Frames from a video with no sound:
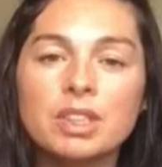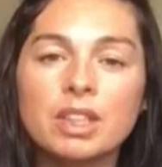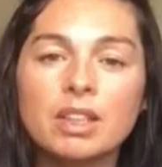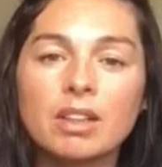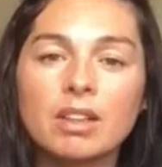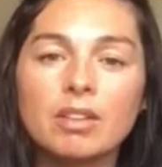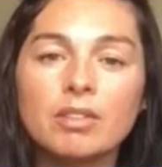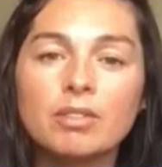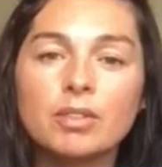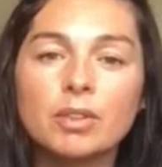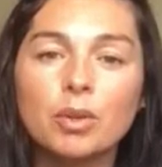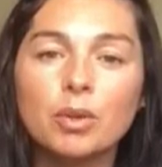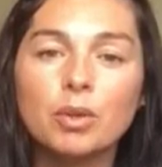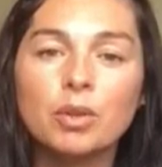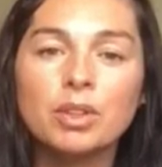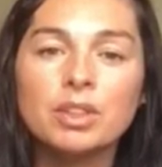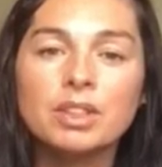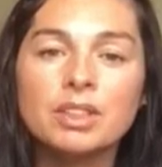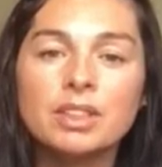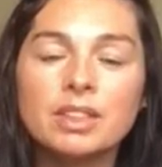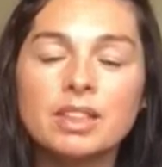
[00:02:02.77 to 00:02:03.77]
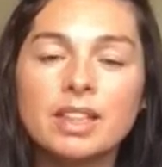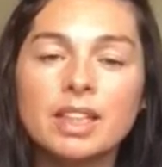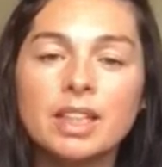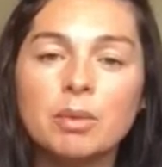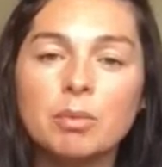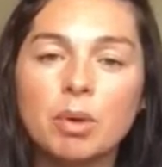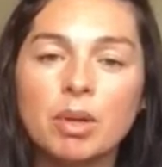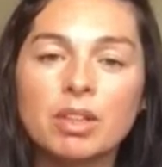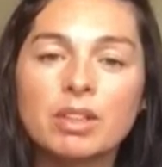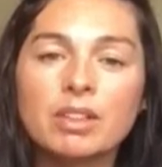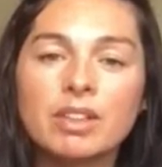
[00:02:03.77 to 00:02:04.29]
that love God, he
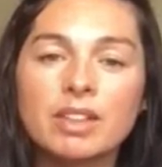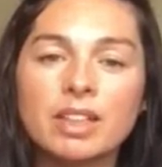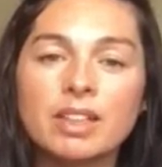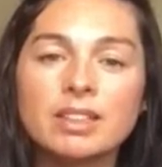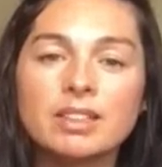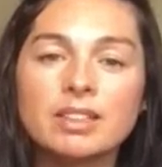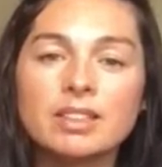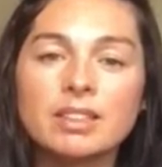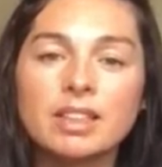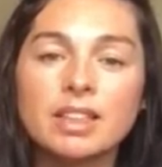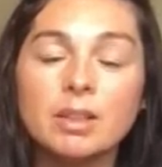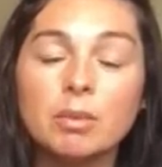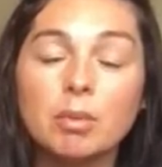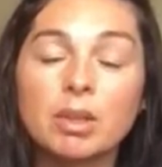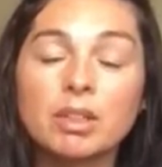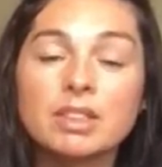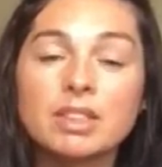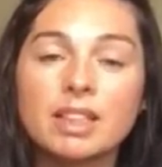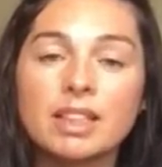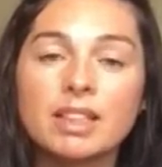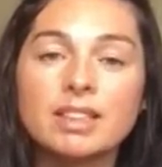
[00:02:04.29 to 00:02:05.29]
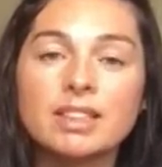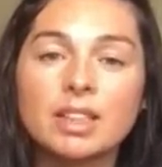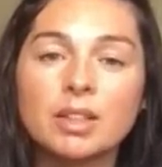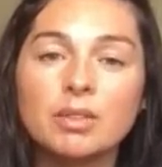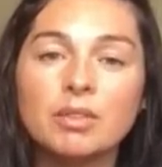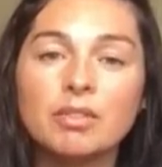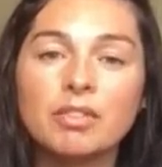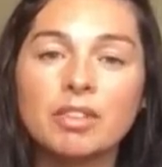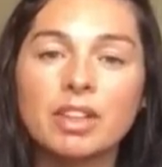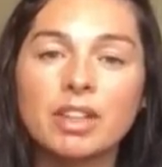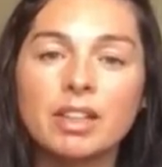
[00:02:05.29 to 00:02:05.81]
works things he works things
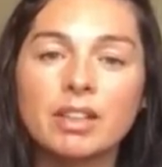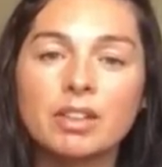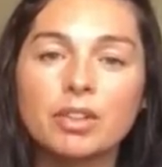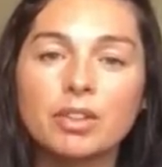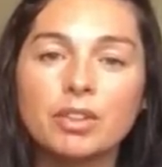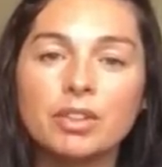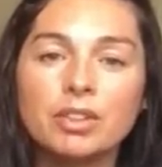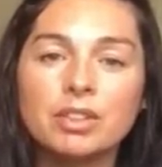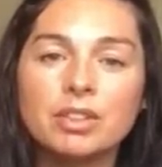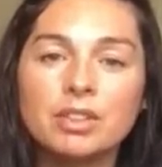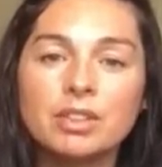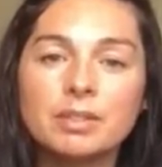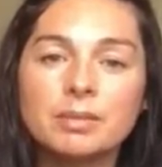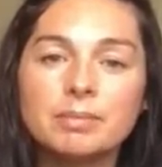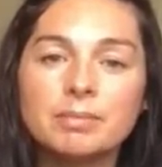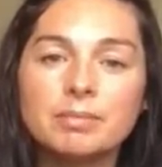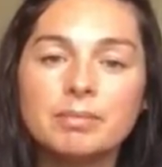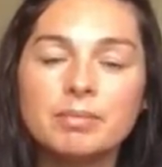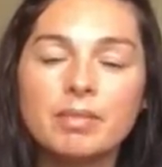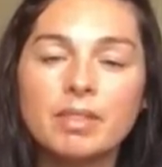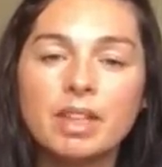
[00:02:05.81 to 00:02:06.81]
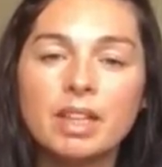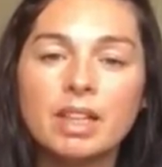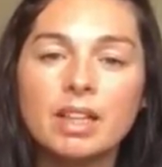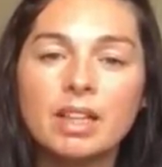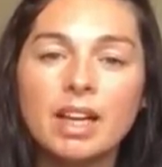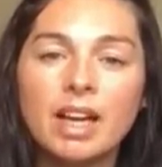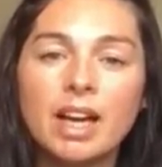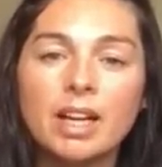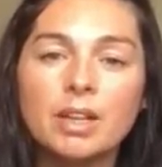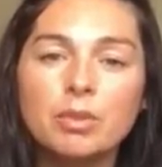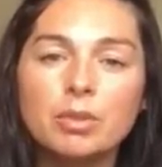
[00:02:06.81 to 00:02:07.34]
out for their good.
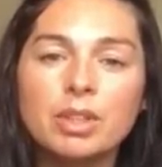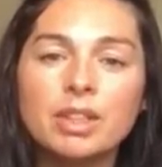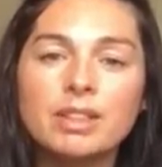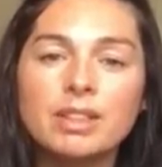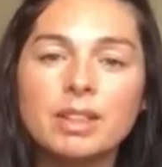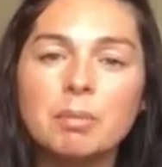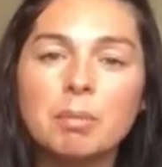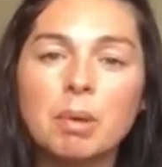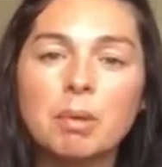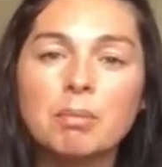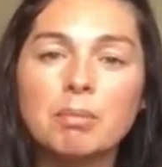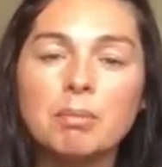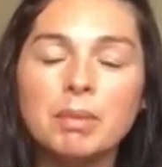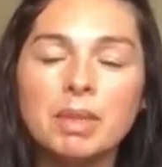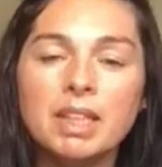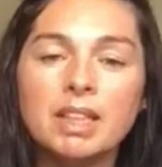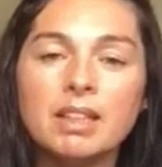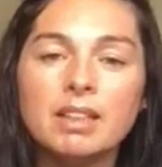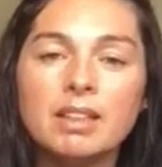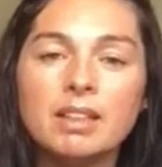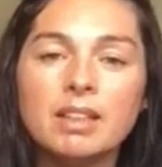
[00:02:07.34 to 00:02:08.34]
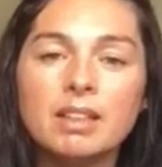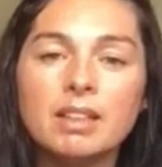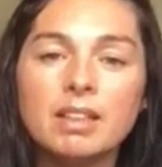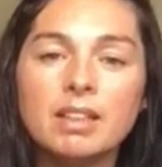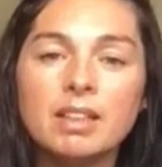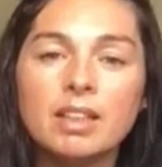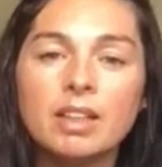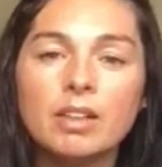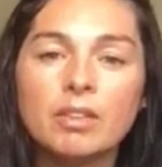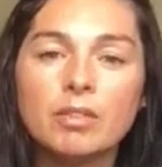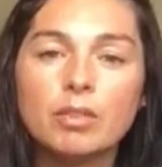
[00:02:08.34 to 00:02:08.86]
I know the deeper meaning
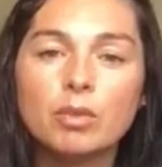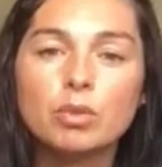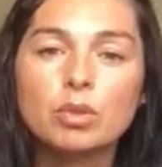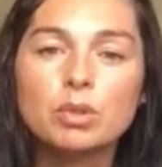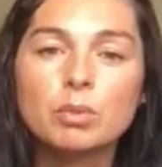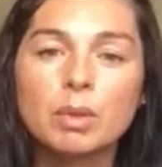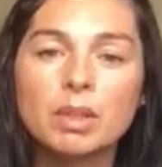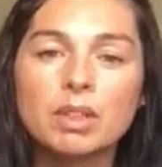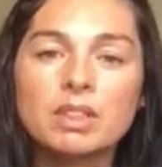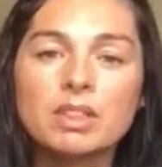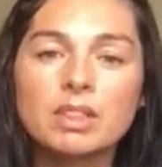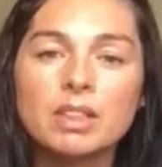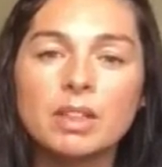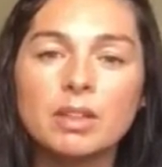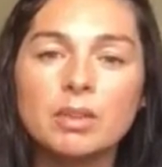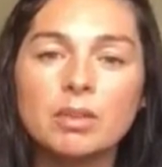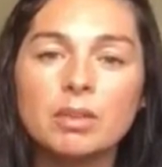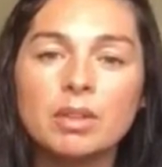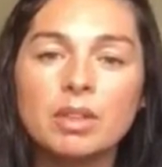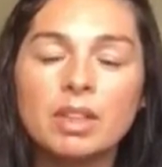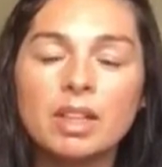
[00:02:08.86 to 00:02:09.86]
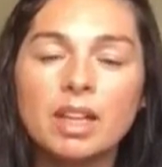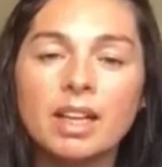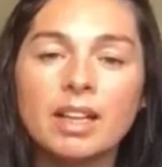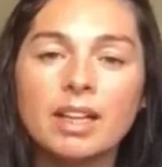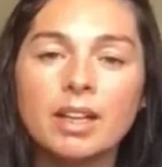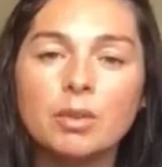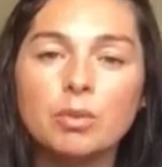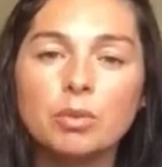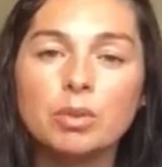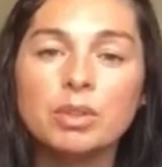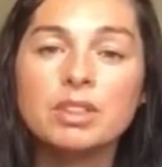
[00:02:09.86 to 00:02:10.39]
of those words now and I
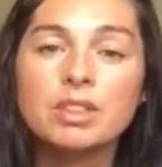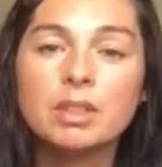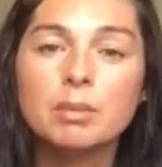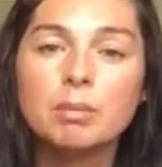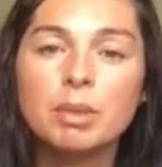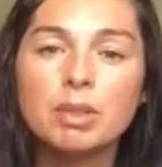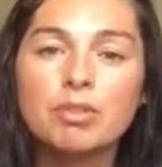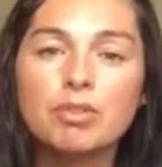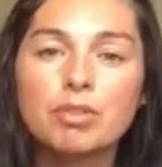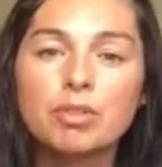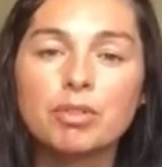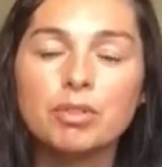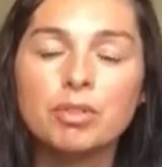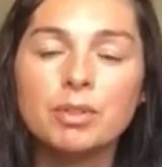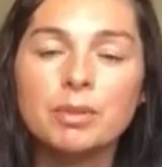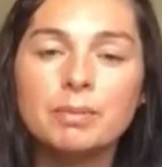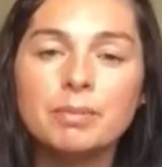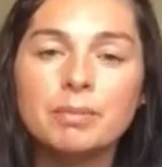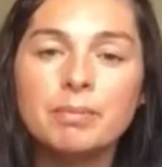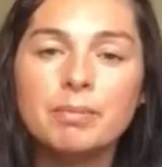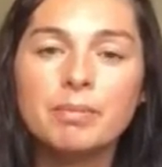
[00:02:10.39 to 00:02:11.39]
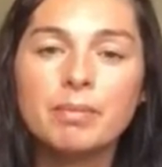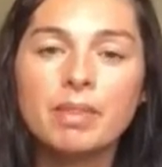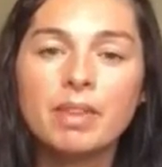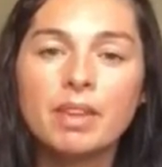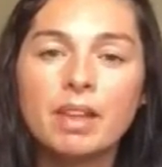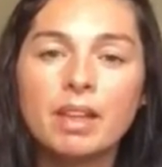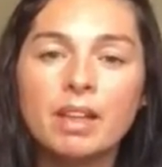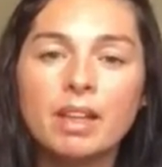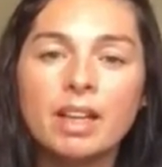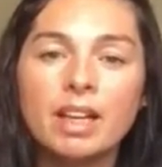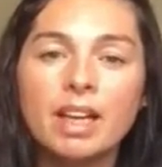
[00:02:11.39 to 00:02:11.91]
know it to be true.
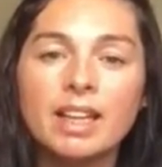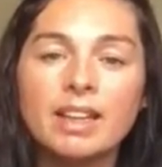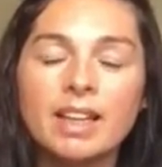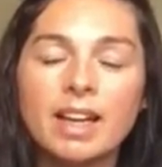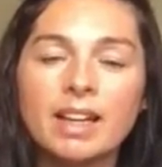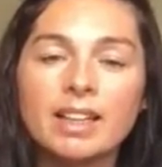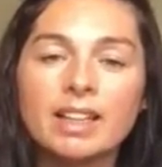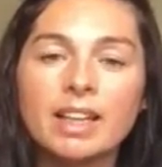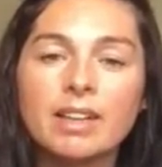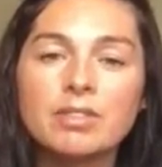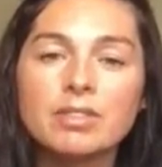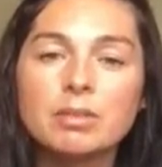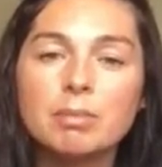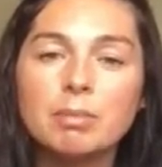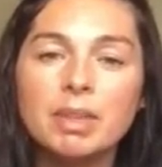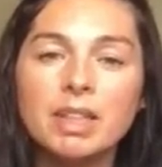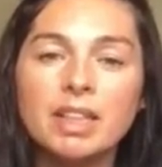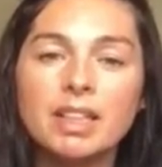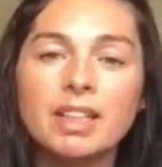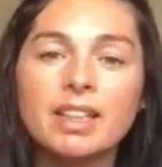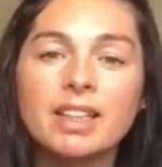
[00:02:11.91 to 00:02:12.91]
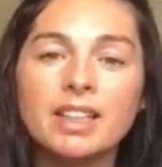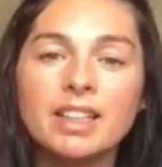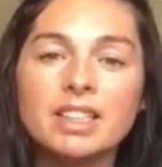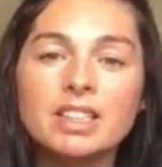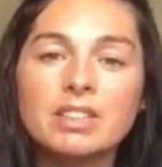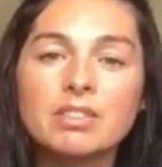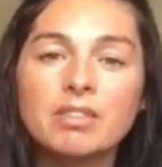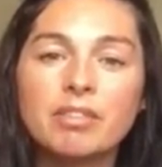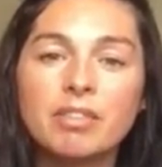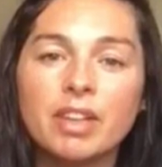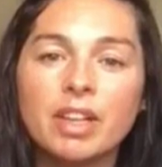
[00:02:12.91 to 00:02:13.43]
And that gives me
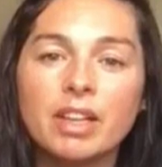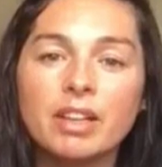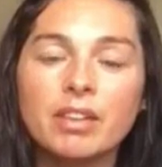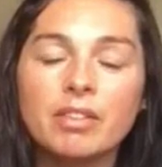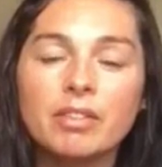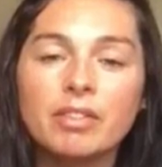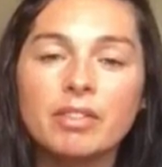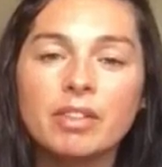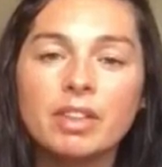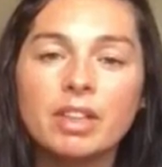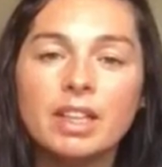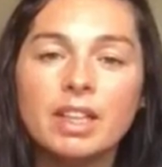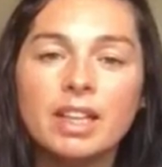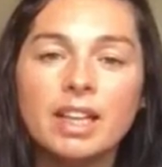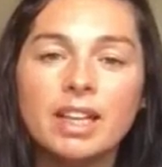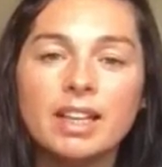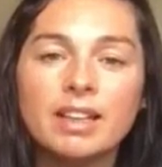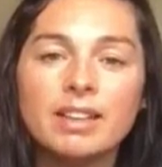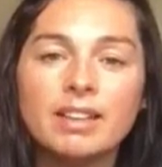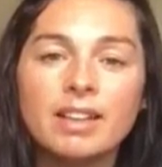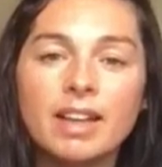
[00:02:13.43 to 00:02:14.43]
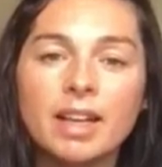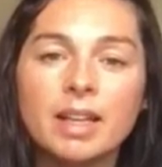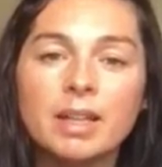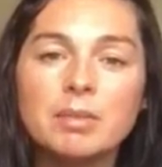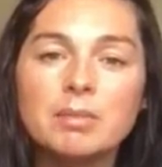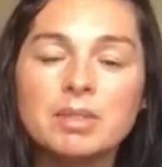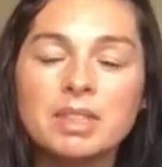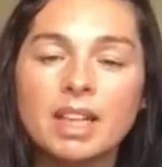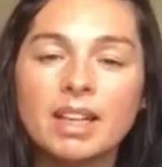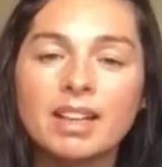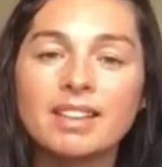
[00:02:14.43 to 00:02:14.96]
increased faith in
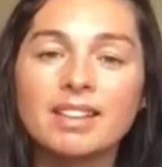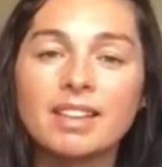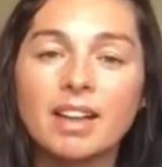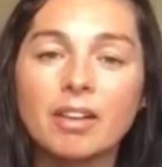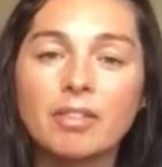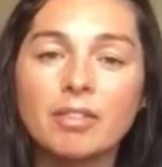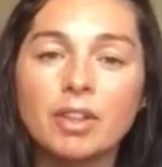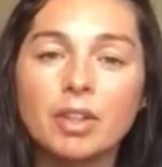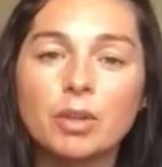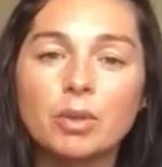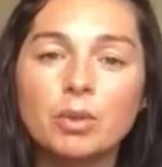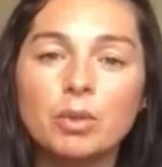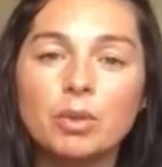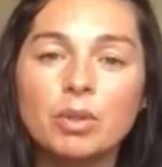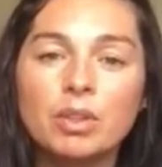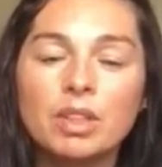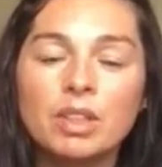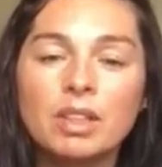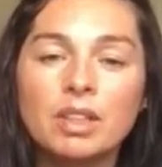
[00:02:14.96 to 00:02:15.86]
times that are difficult